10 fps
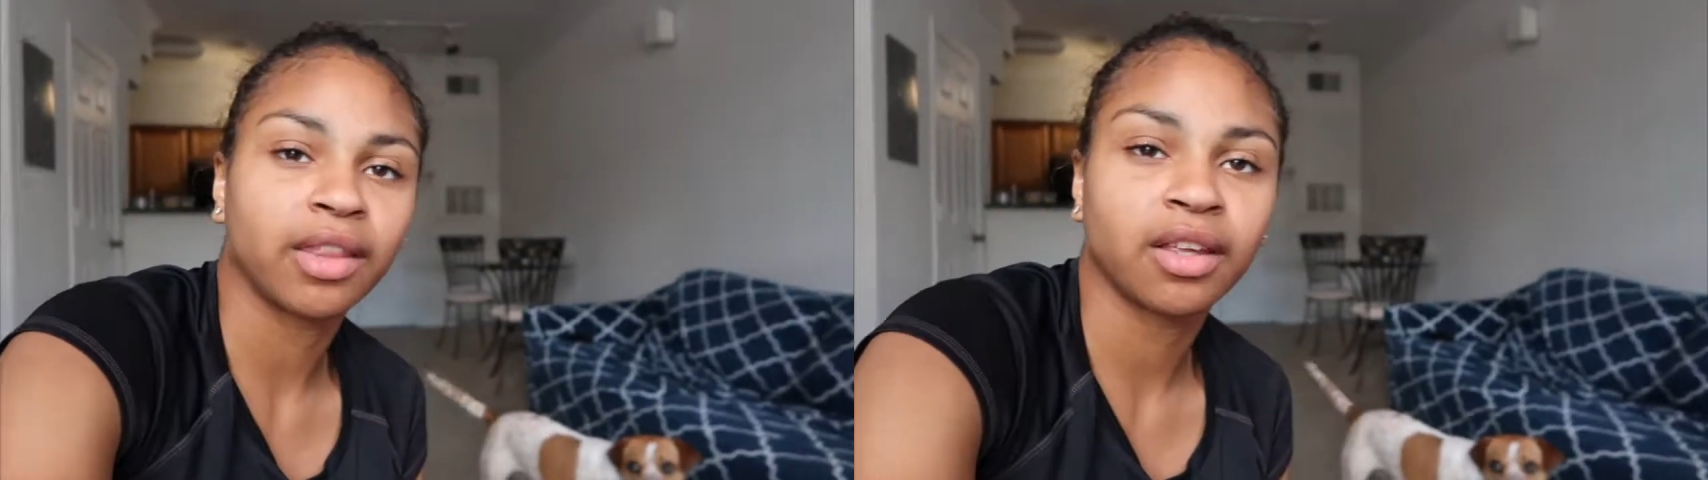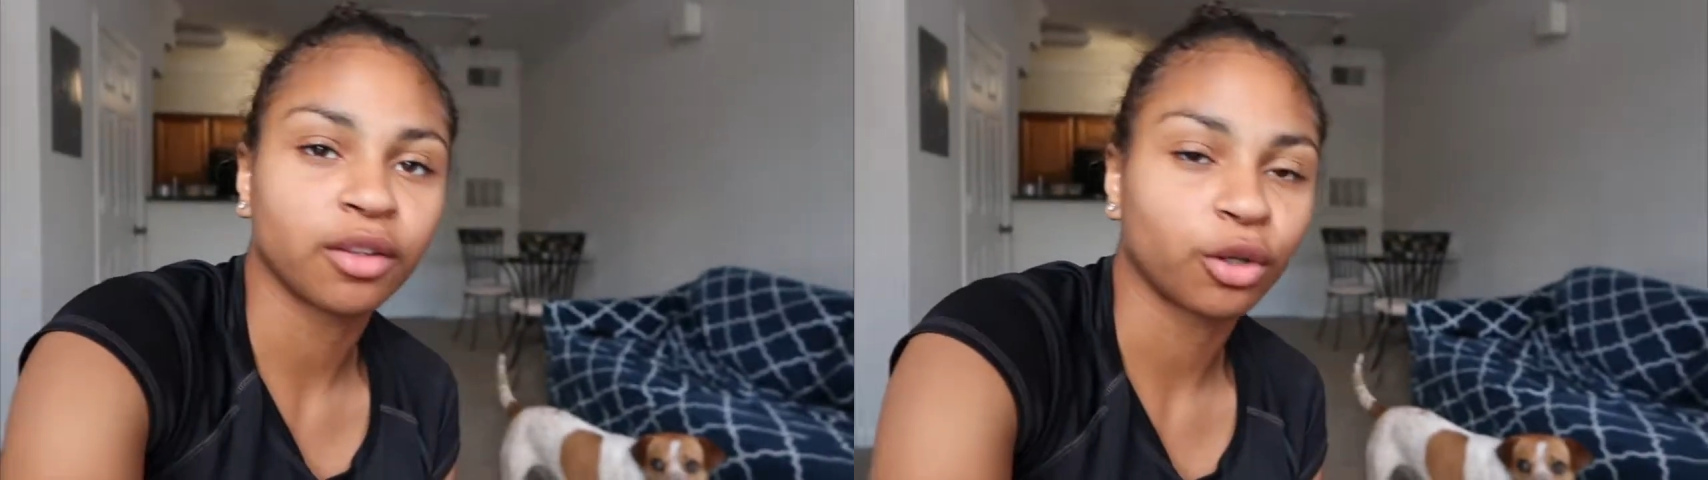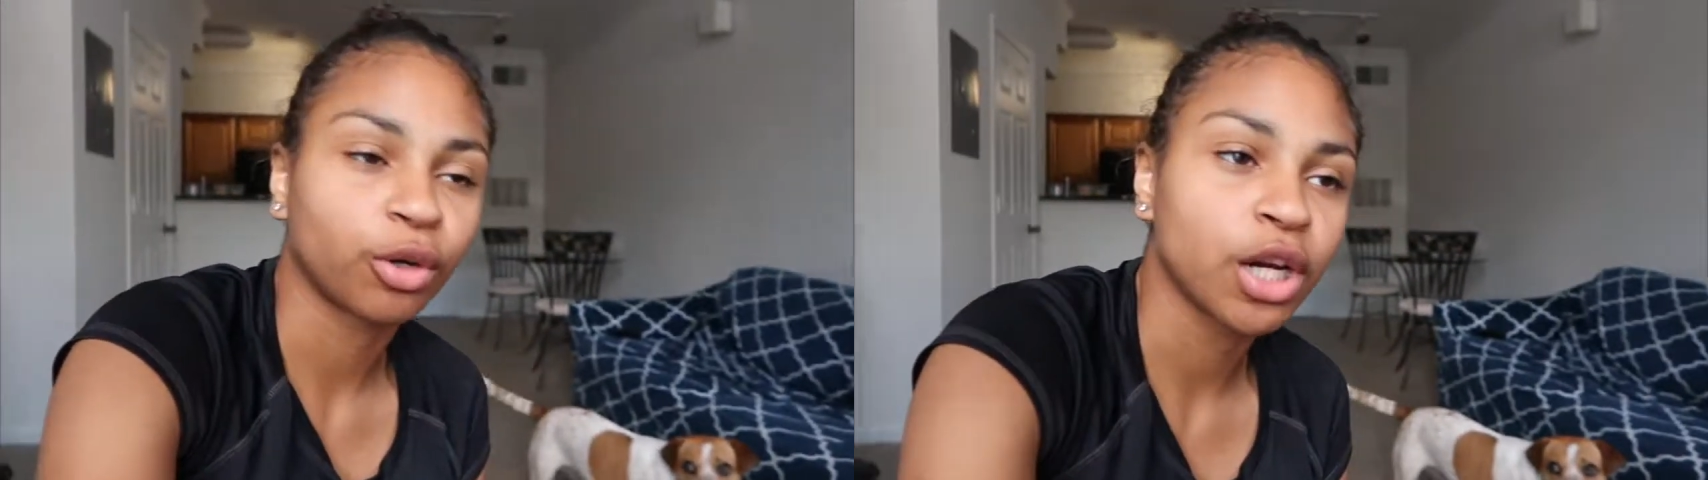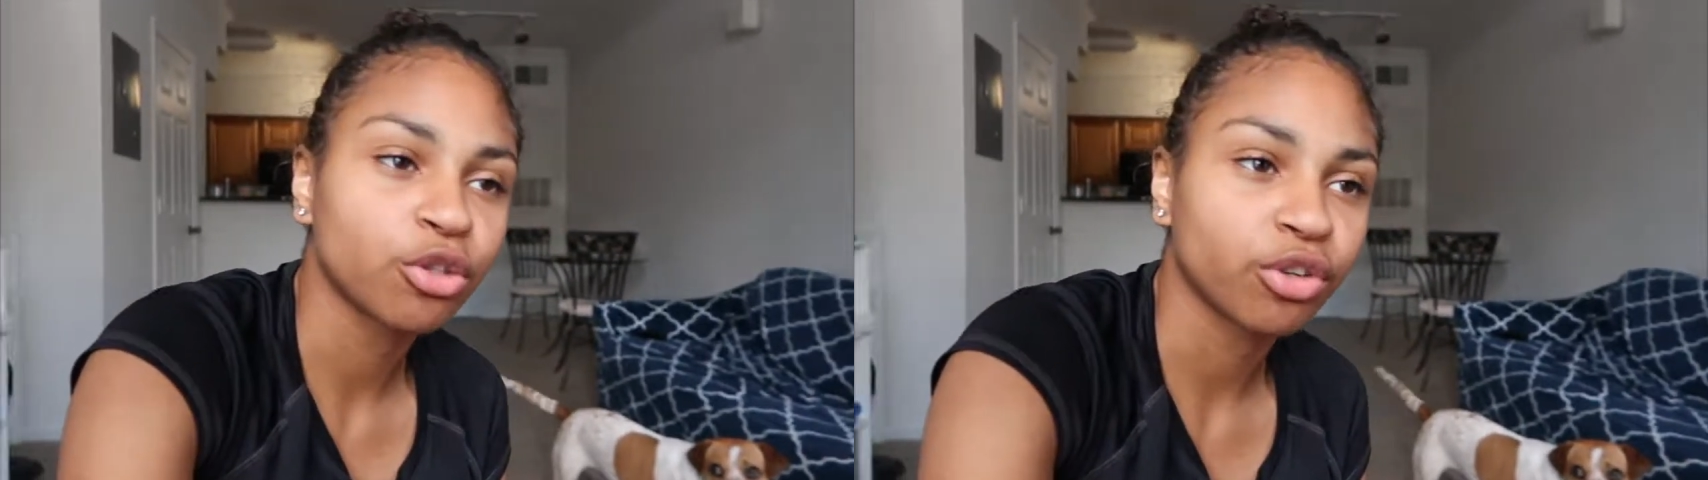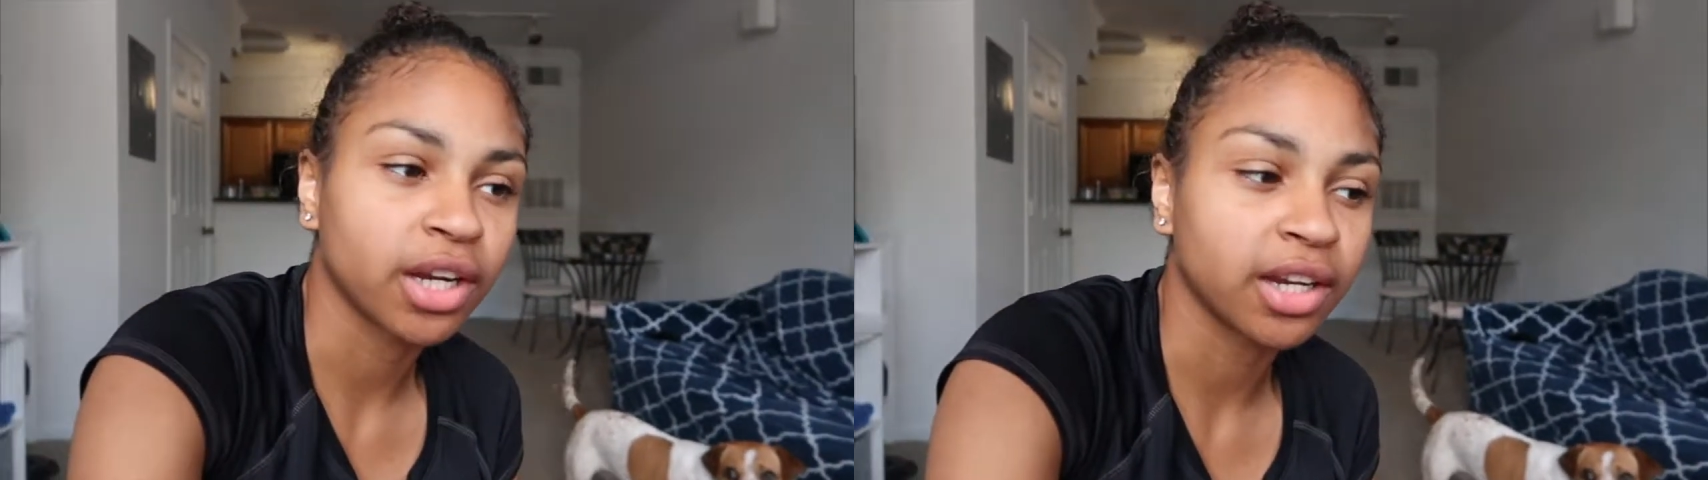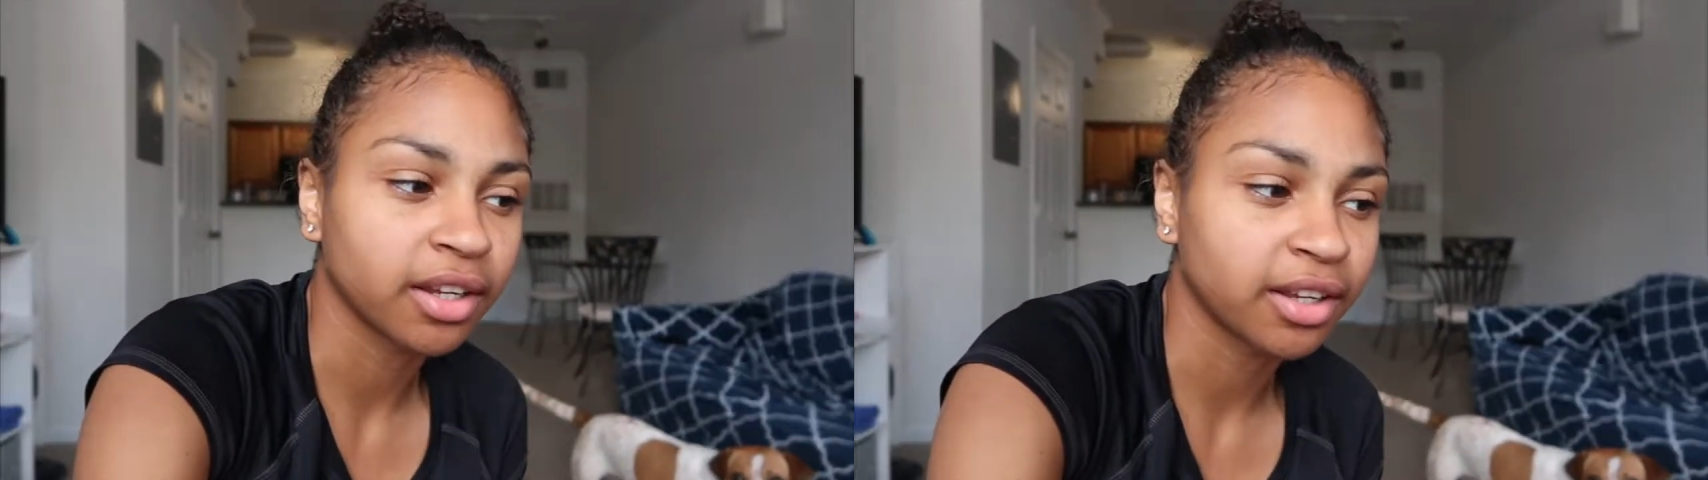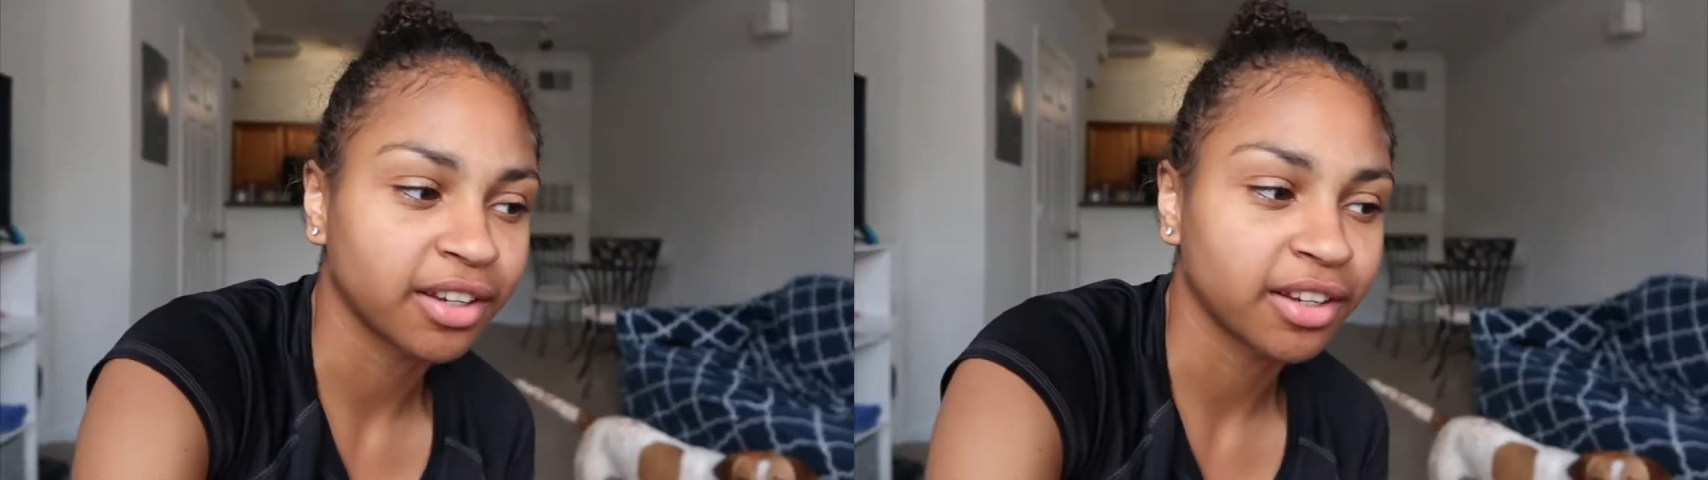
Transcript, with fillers: I think they're crate training,